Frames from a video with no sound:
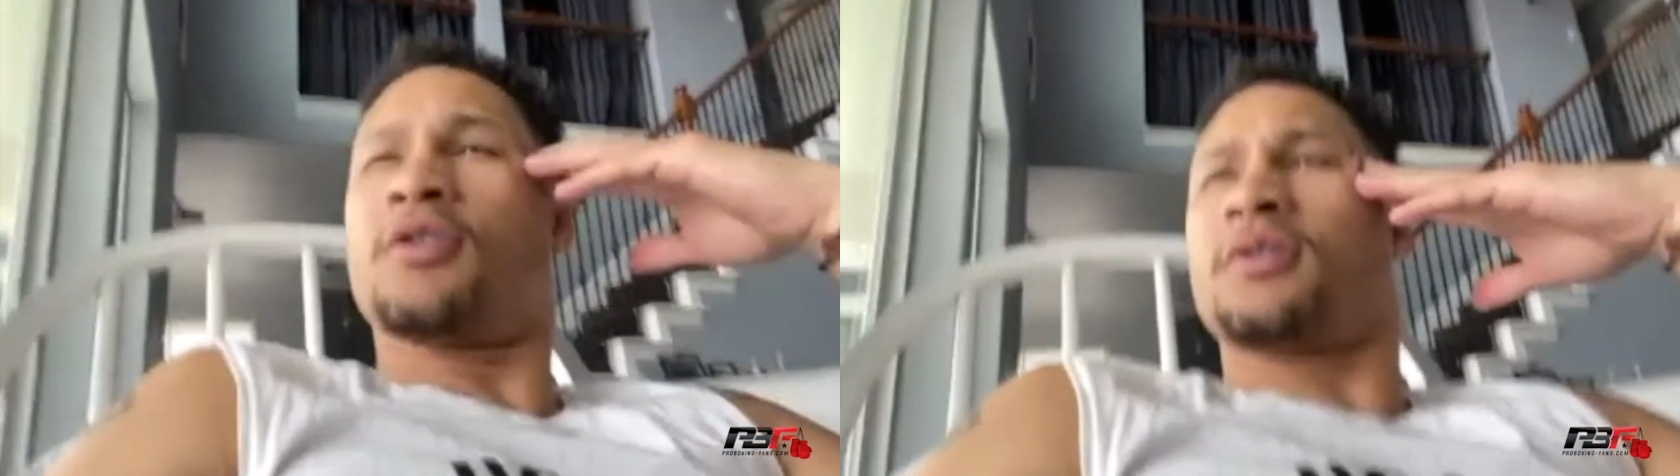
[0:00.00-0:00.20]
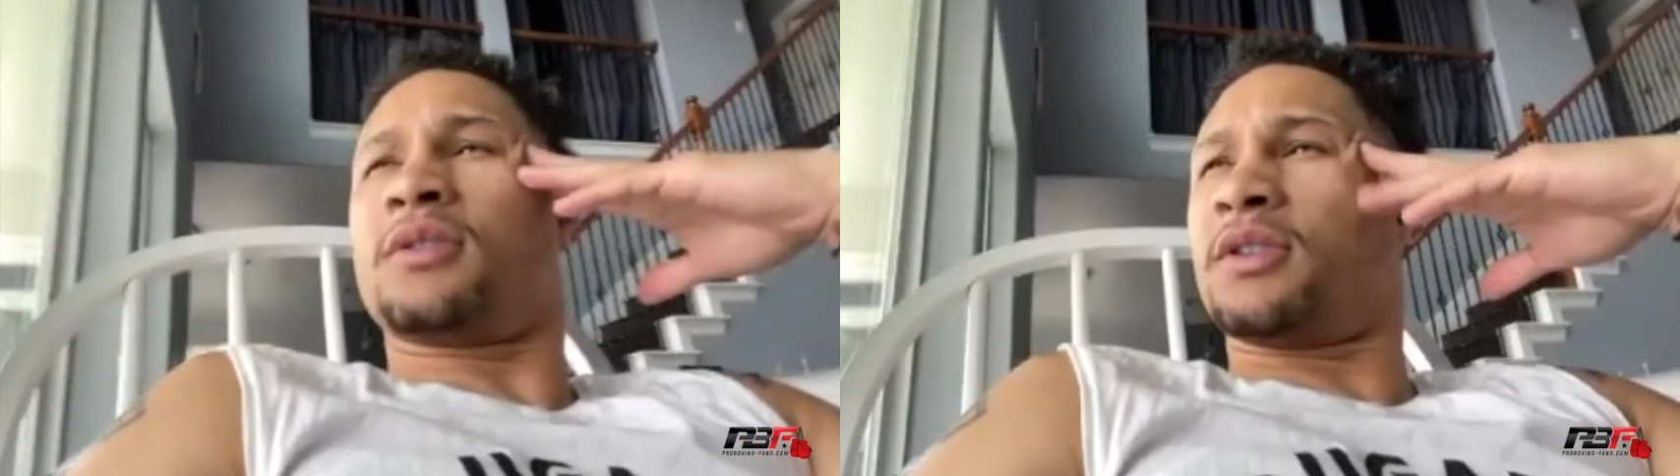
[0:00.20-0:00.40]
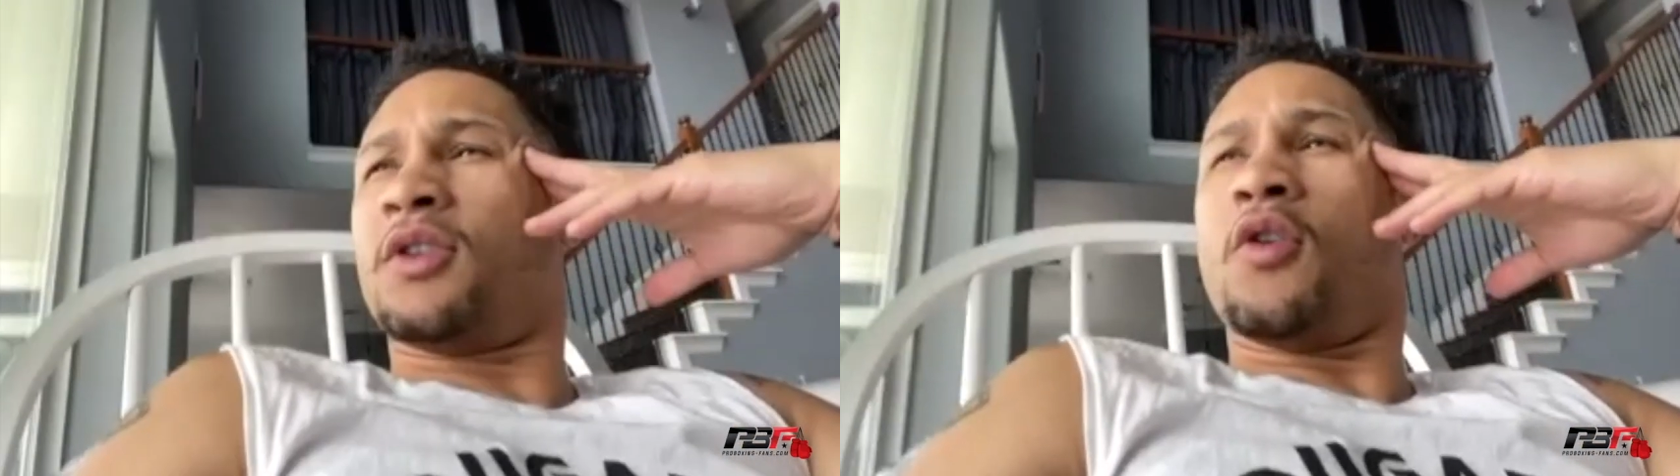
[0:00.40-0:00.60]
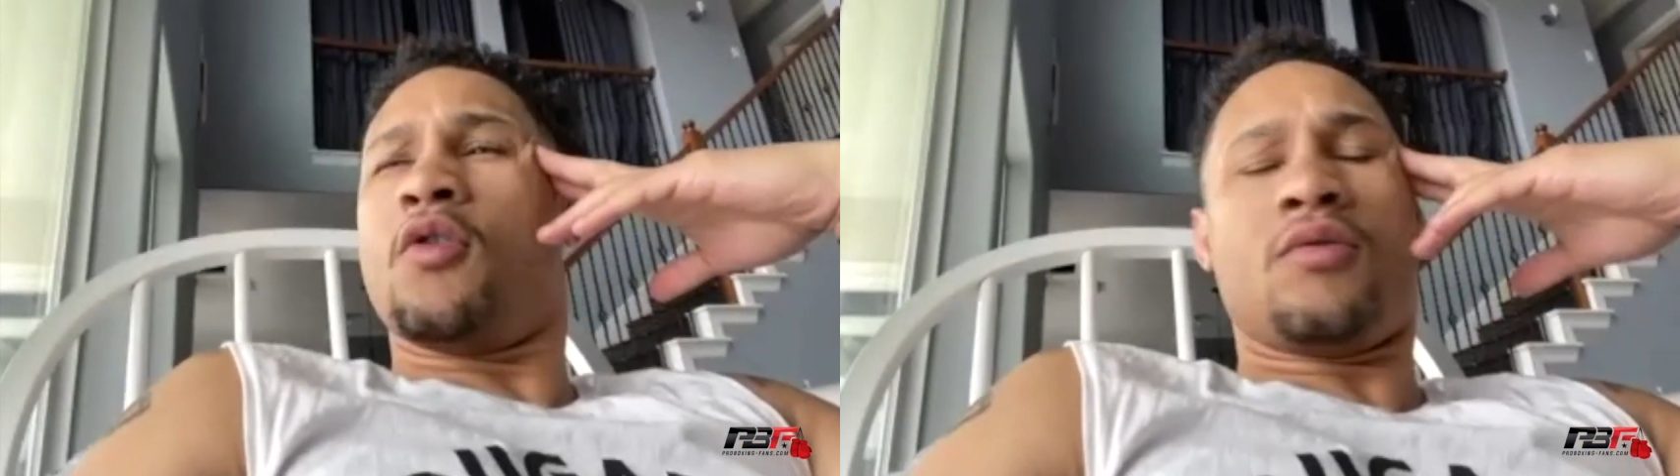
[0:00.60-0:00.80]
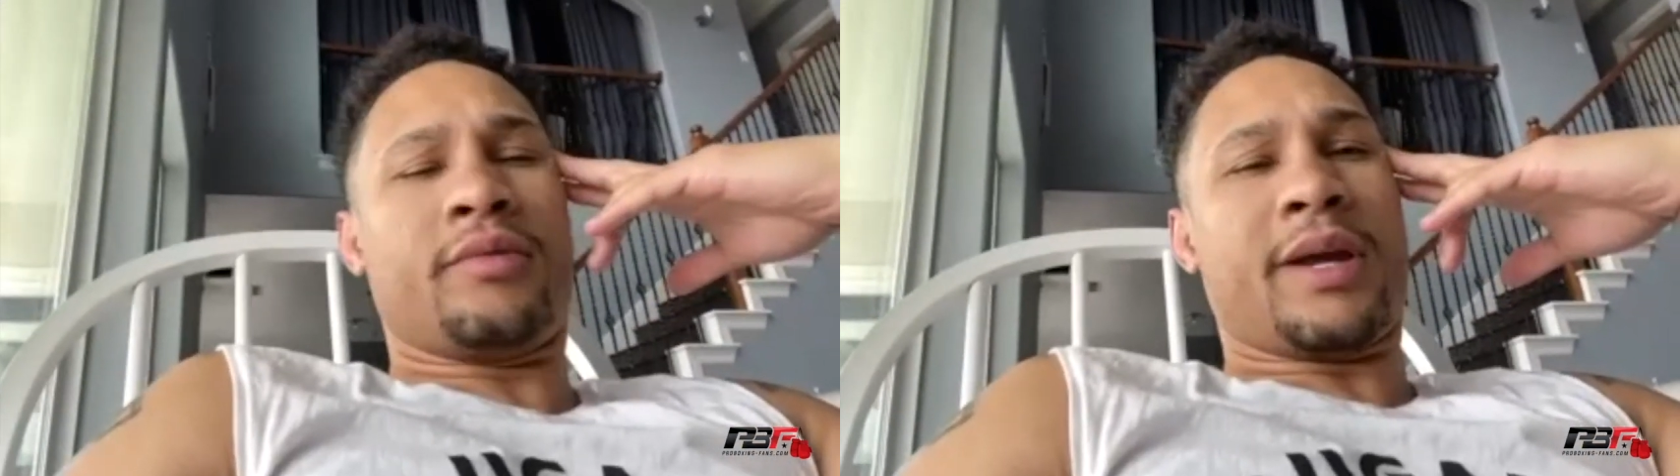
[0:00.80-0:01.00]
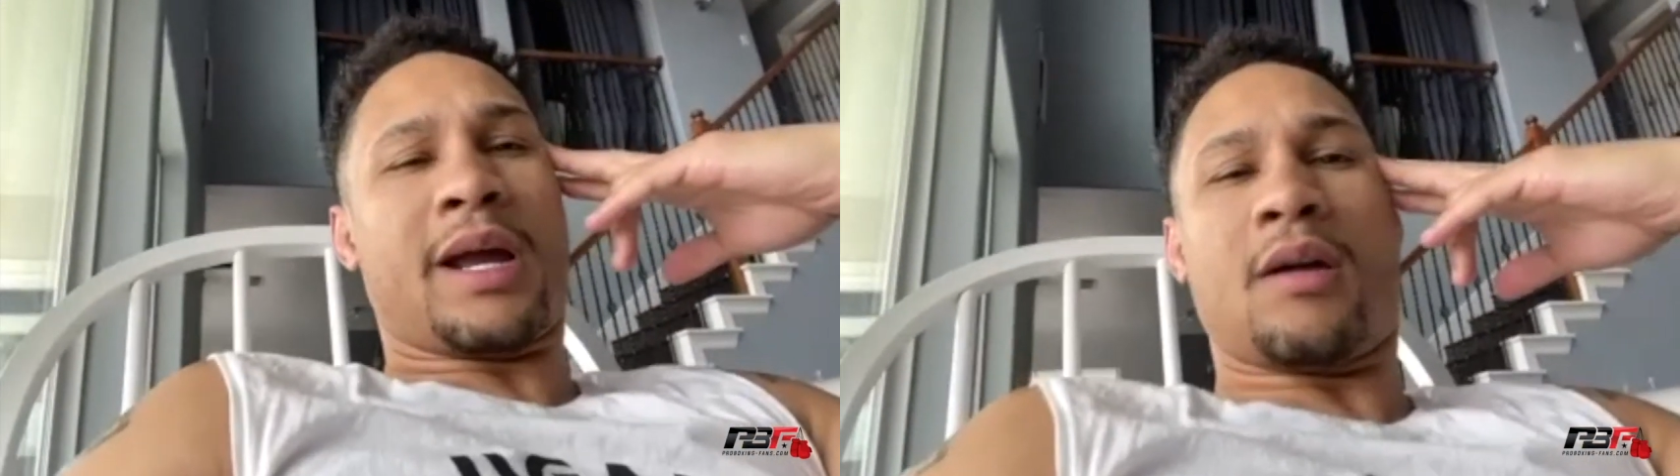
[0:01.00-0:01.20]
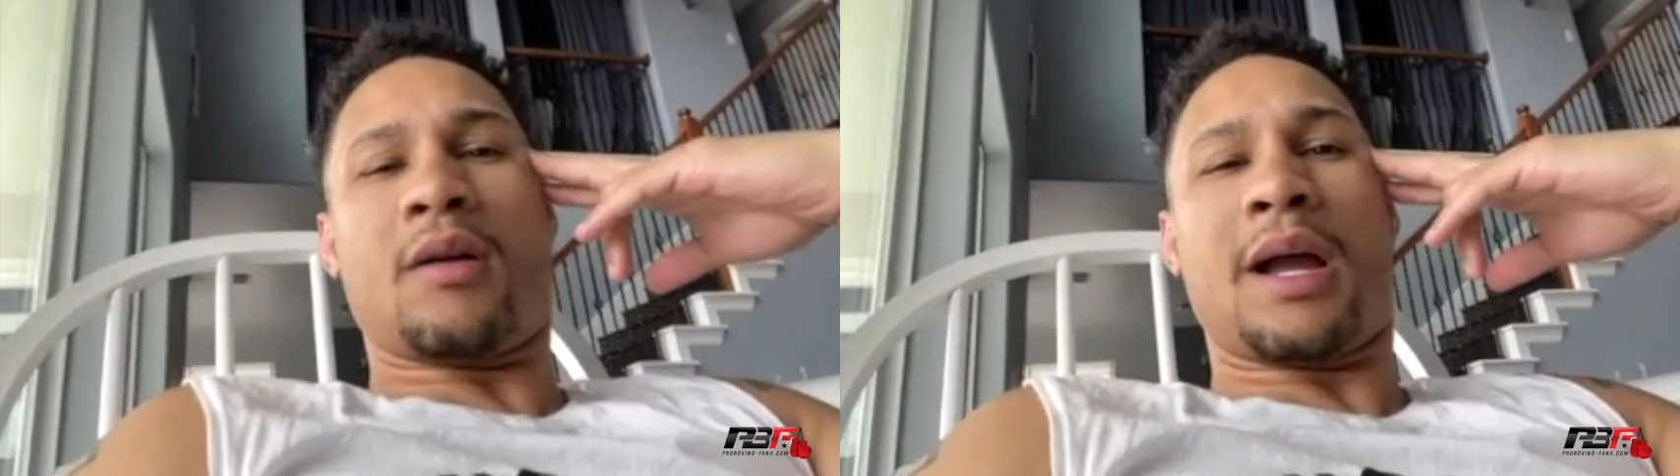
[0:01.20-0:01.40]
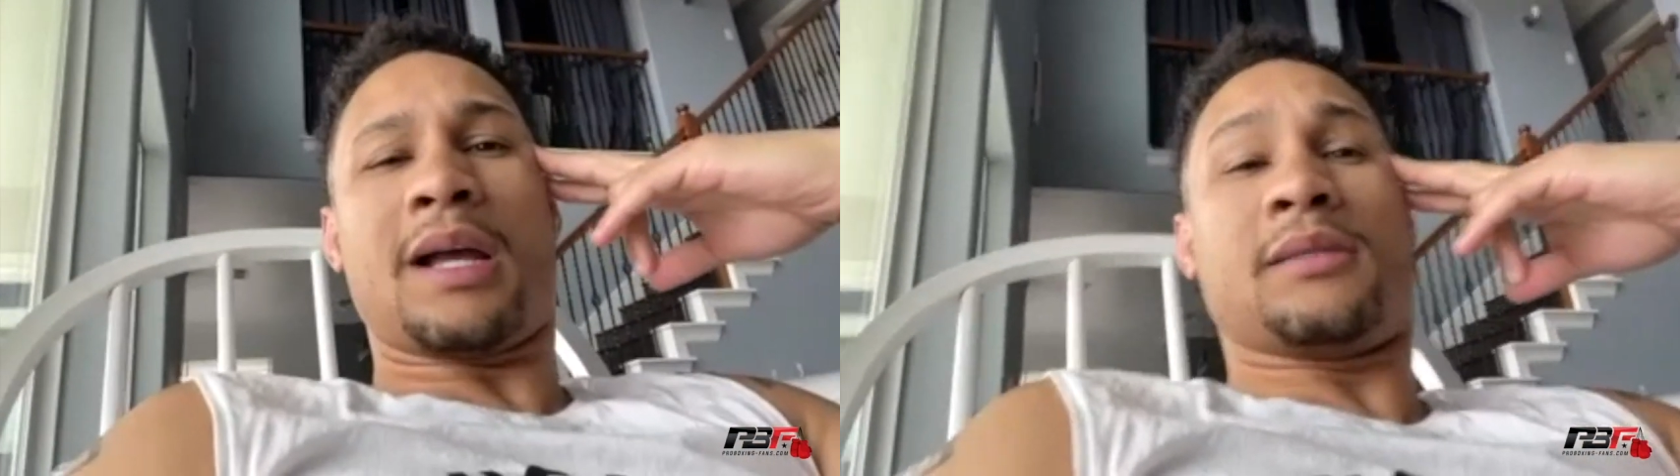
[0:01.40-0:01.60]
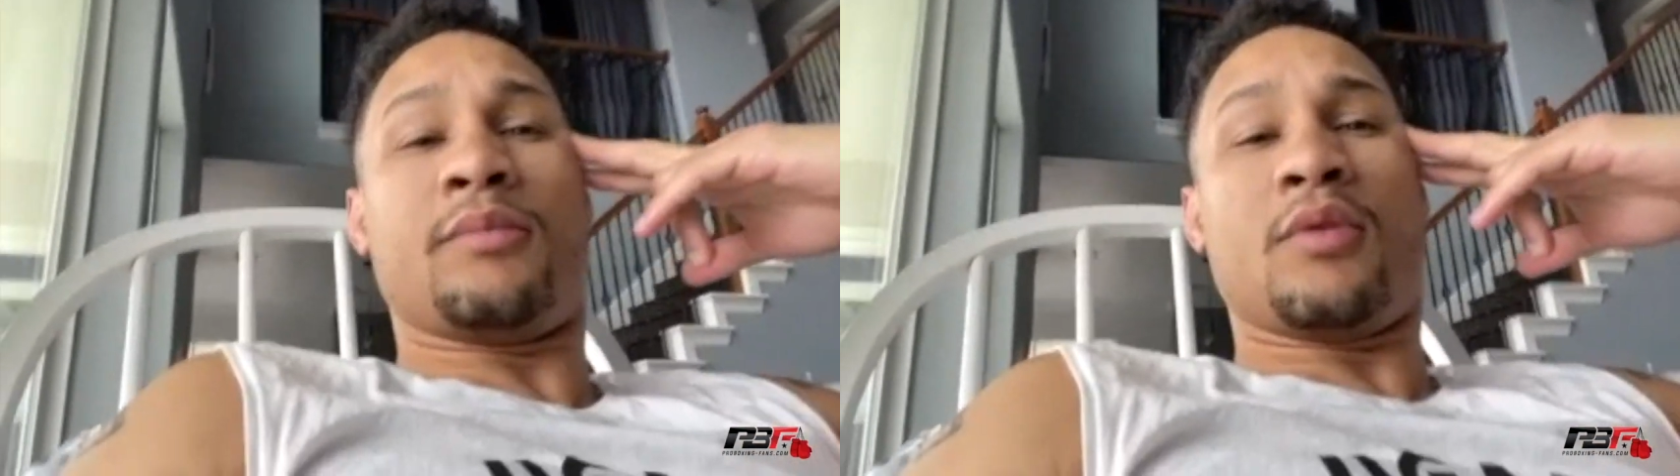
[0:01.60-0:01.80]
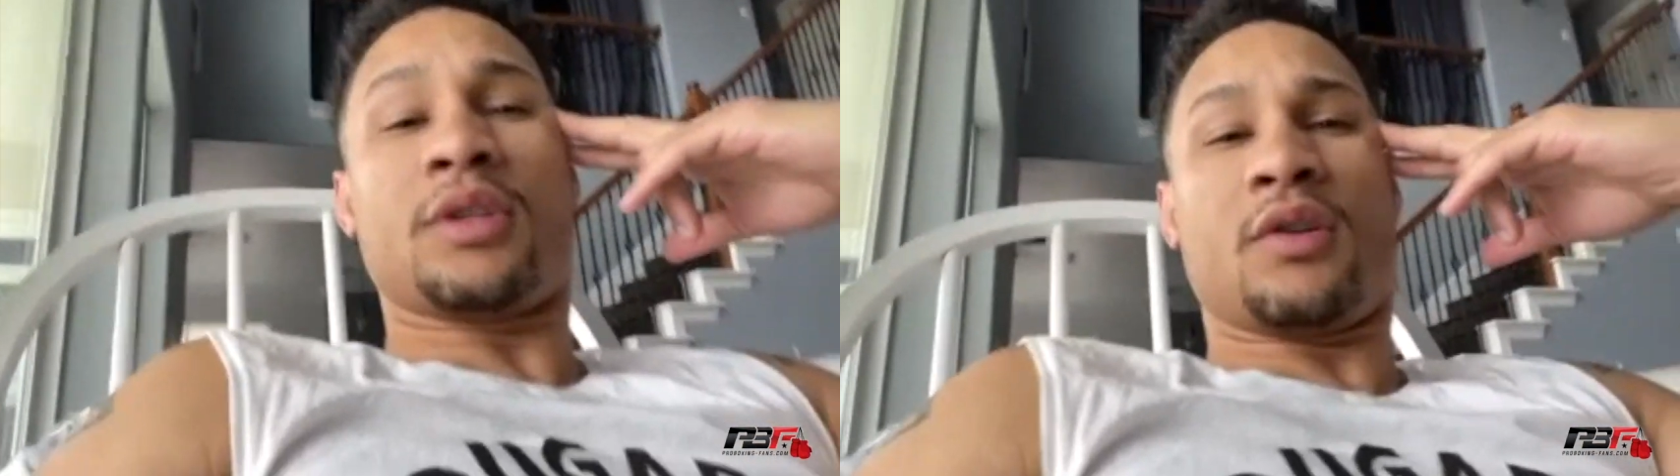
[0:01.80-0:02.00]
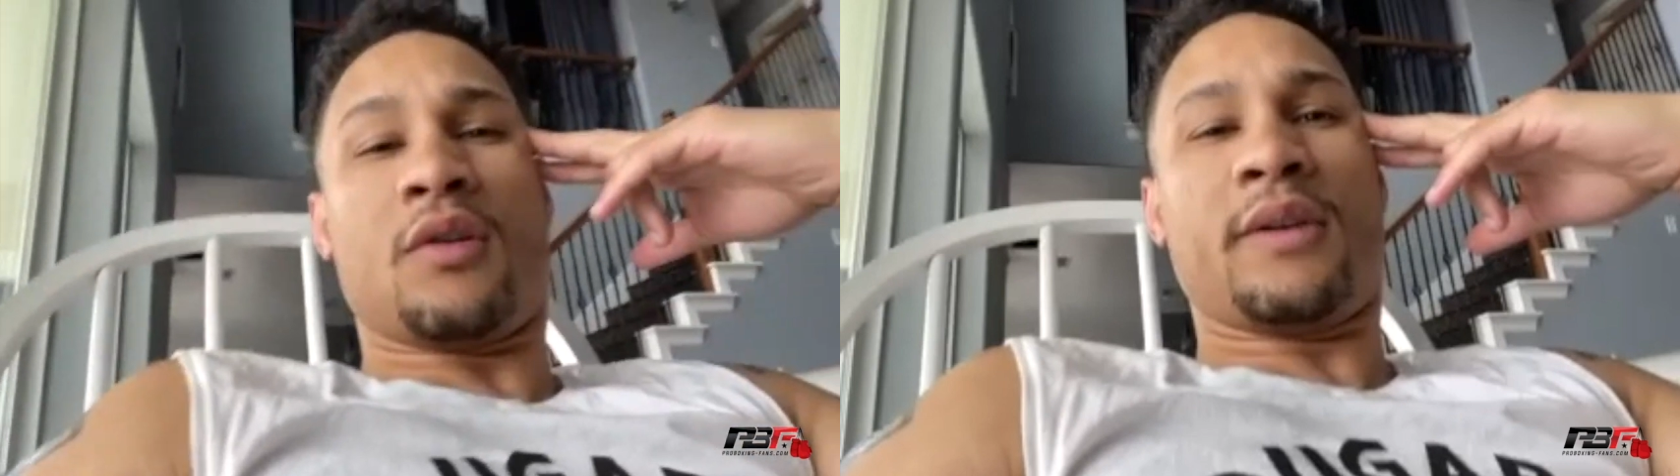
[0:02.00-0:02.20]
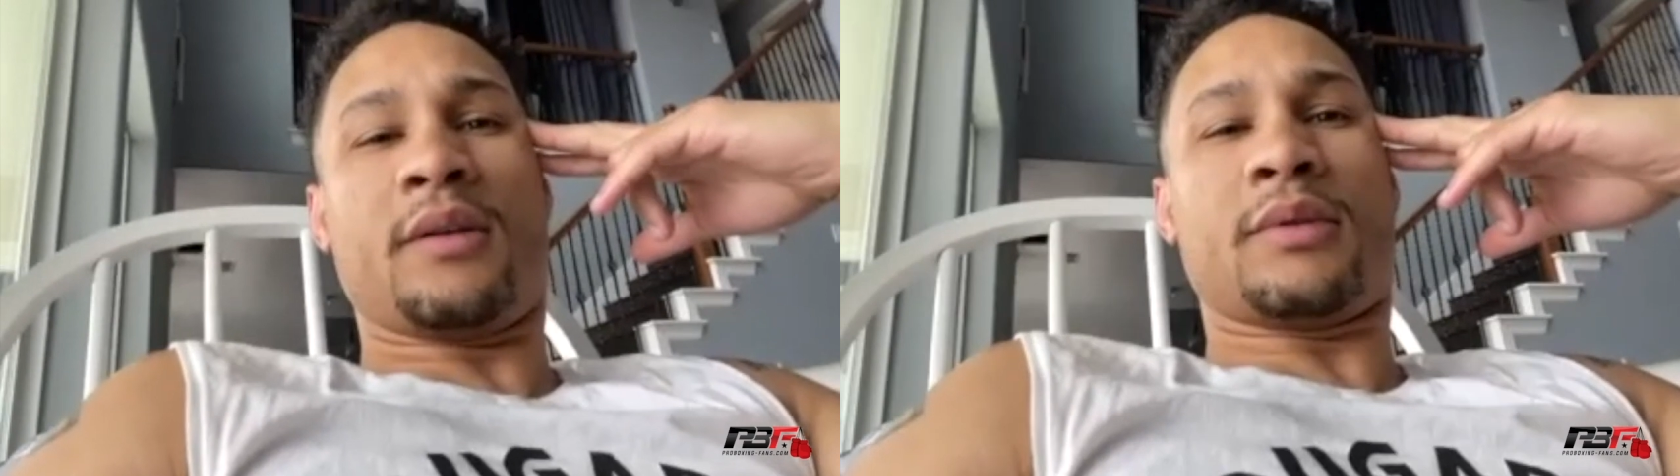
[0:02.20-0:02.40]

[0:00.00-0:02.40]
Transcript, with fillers: you snow. We got all kinds of bullshit over here.